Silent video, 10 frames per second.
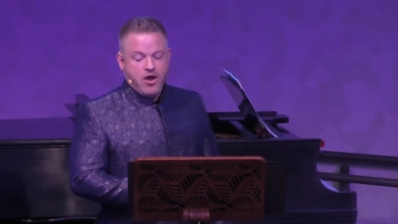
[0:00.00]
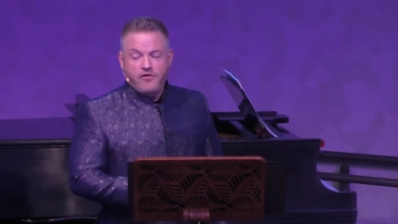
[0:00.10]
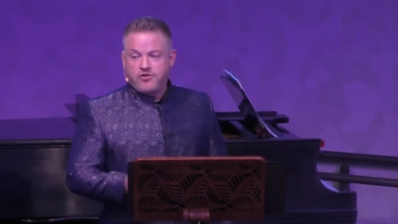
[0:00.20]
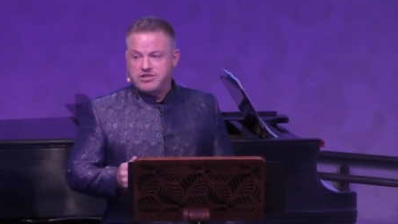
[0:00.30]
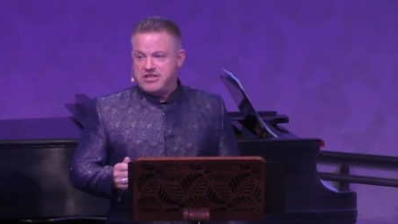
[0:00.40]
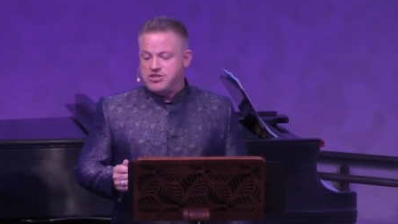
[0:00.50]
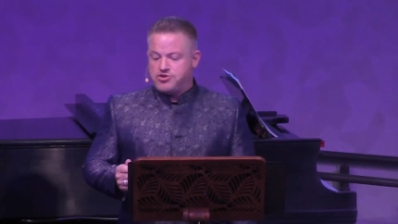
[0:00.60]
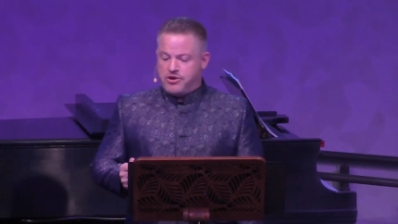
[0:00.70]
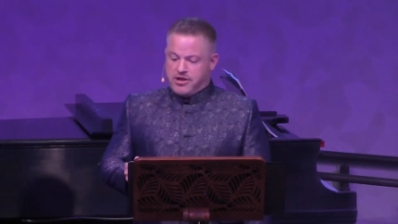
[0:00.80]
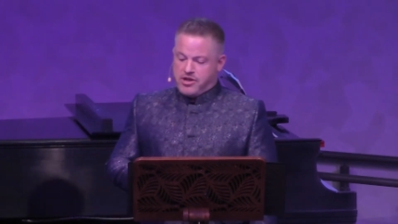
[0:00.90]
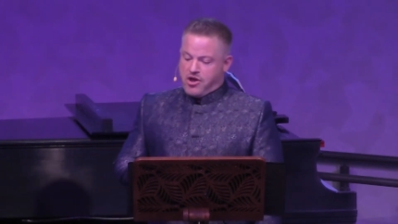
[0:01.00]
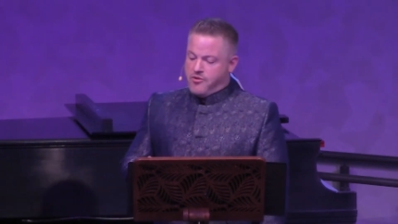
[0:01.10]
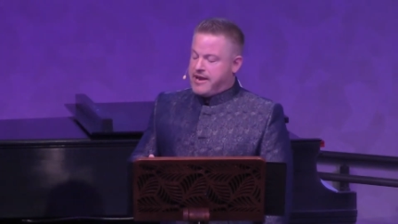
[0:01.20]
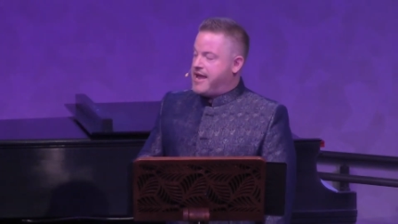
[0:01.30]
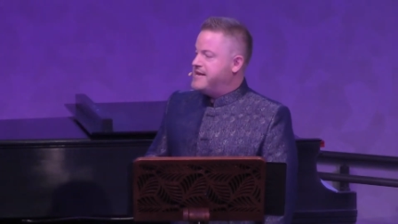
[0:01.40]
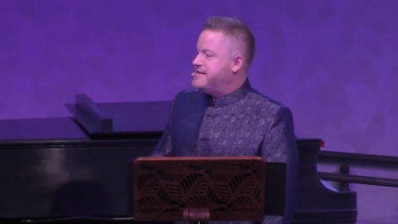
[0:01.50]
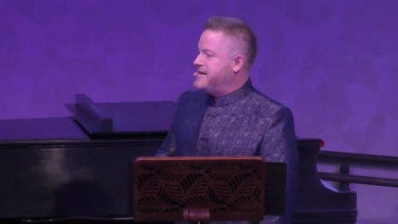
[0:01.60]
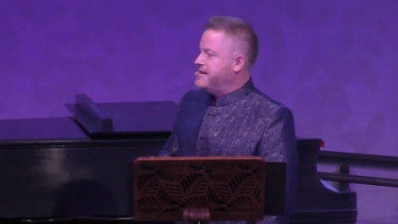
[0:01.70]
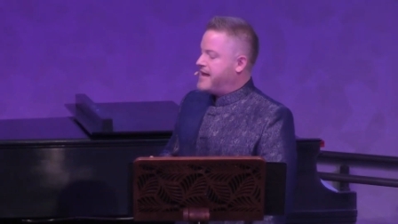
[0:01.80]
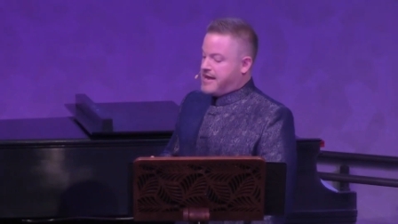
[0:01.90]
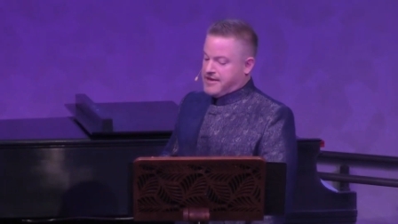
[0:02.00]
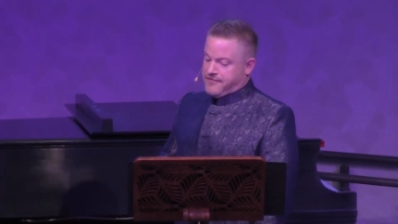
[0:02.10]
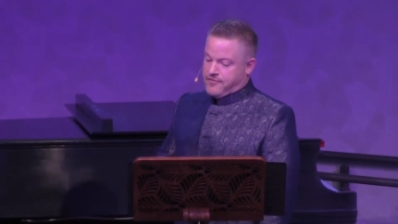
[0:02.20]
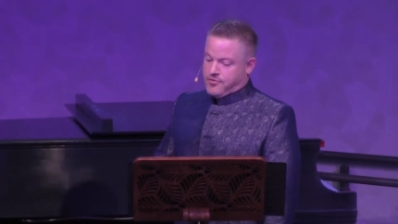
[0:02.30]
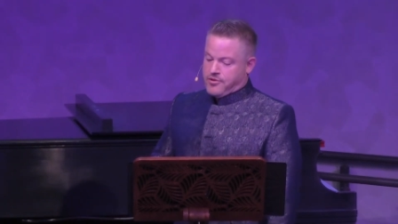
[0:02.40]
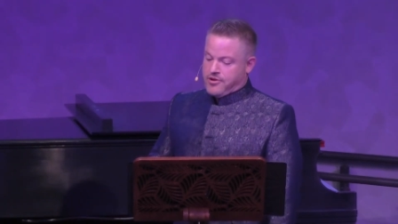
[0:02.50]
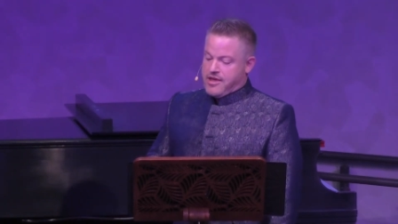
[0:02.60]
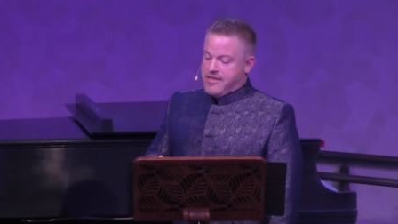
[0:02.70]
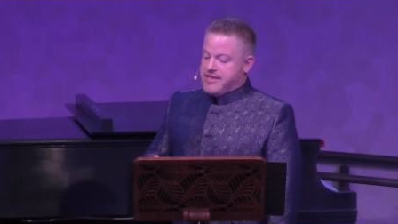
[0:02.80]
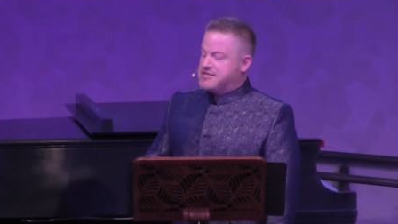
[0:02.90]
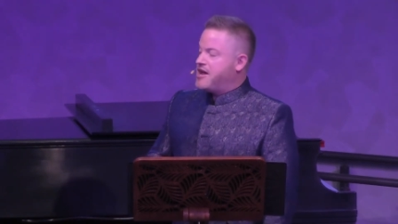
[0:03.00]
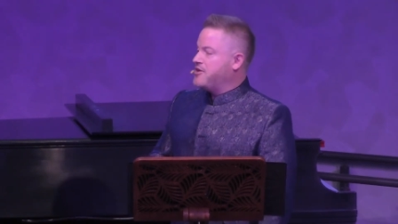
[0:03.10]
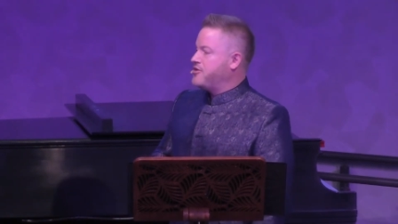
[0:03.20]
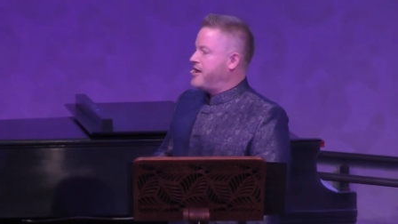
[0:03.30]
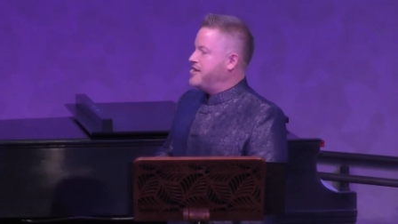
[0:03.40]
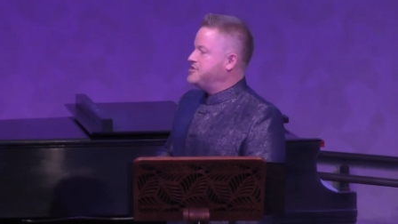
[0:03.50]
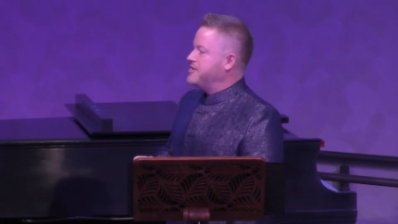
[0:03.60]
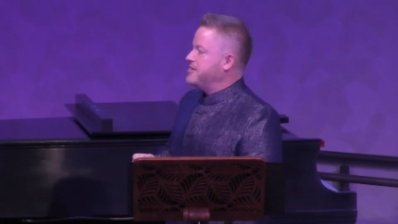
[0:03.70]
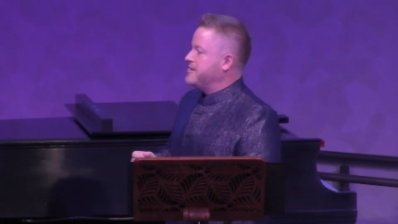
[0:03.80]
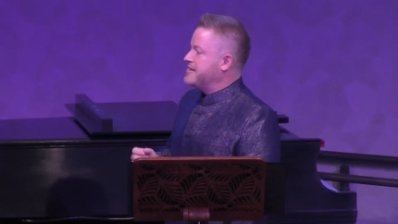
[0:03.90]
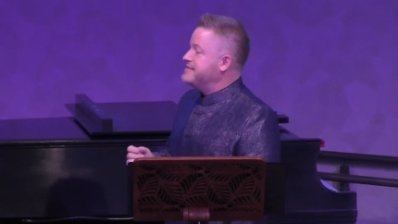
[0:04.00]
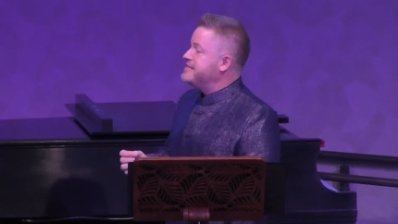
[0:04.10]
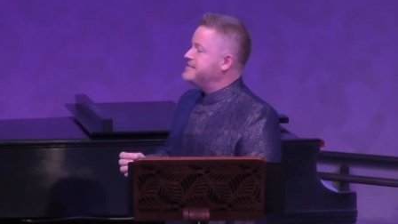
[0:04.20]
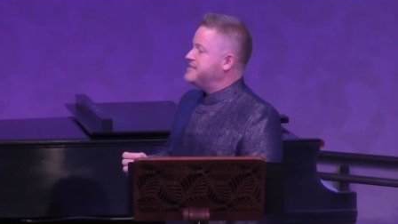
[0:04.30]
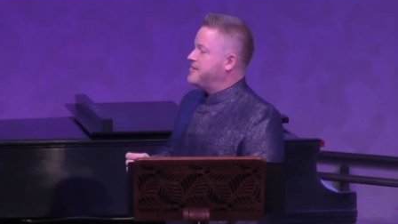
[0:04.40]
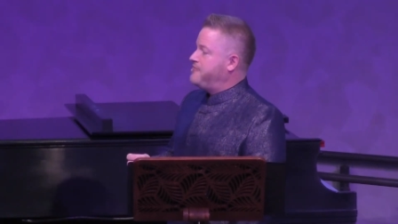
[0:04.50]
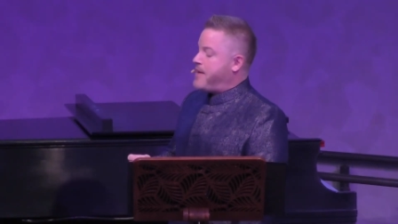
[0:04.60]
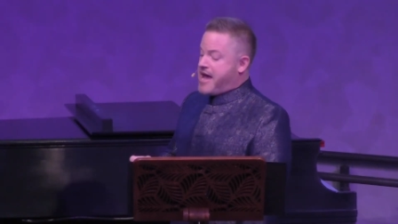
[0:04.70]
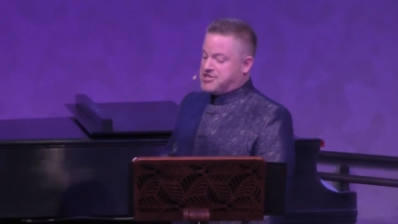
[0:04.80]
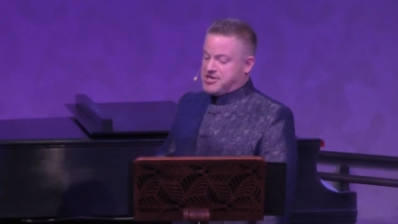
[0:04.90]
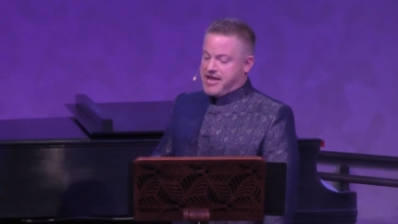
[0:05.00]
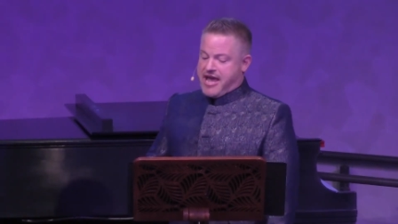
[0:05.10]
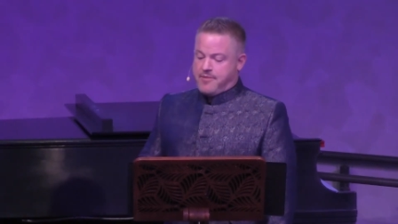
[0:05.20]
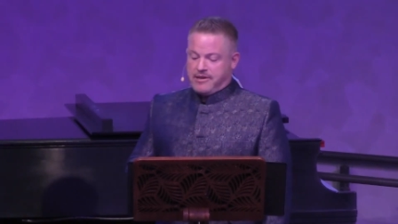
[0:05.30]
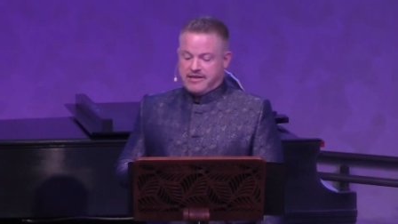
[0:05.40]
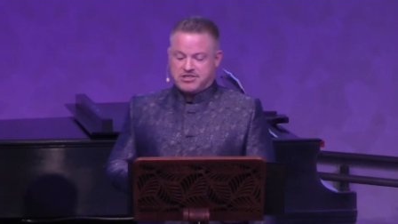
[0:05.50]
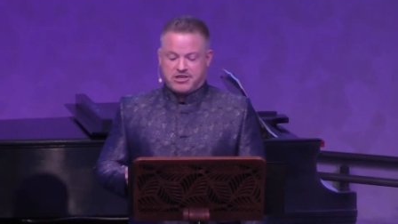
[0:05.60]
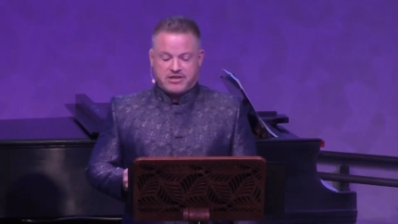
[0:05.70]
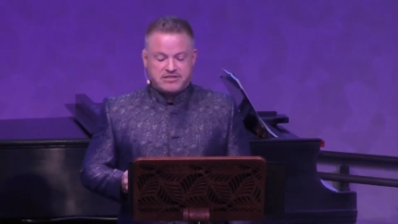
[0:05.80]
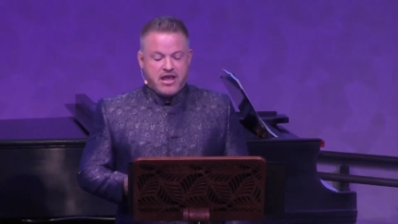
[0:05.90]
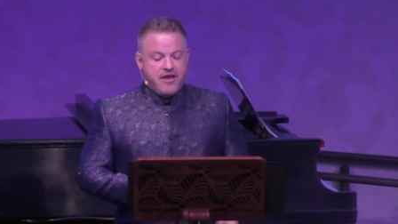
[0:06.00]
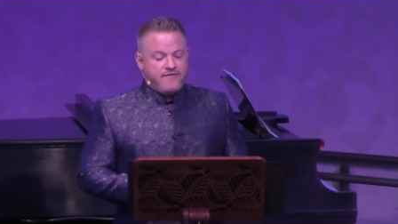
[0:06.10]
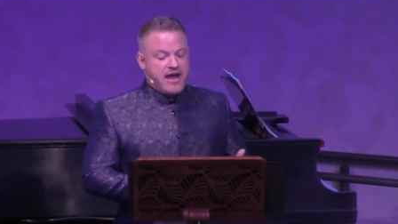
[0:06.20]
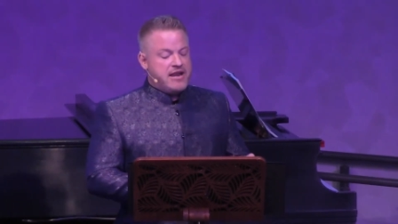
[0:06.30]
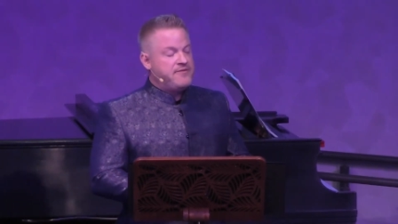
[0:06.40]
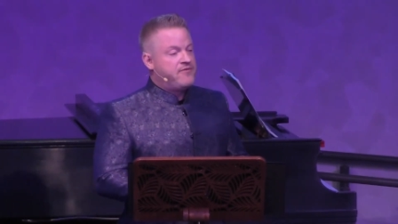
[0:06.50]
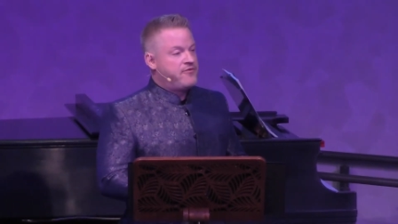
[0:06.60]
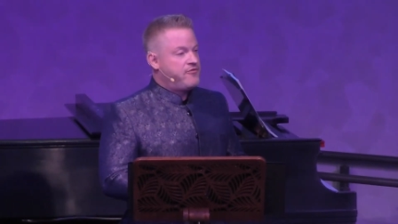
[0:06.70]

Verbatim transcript: Over a century ago in 1894, this congregation consisted of passionate abolitionists fighting for